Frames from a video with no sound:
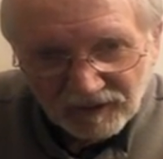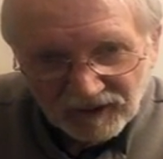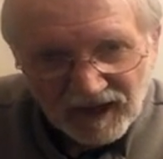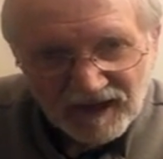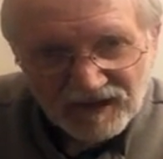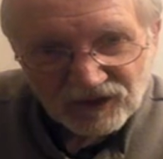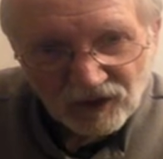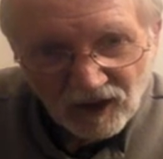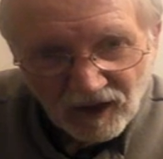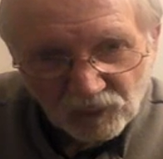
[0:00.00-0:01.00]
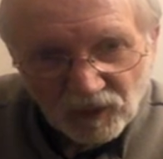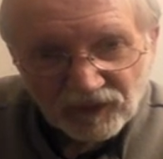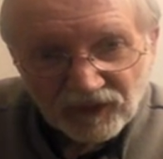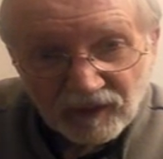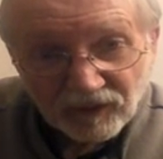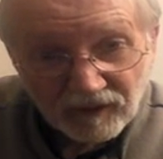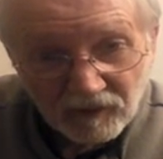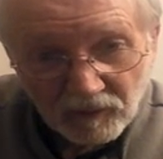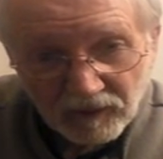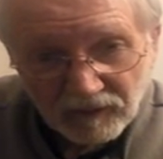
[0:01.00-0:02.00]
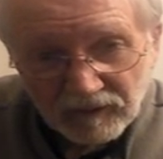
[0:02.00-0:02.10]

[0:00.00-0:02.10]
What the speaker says: and has God within them?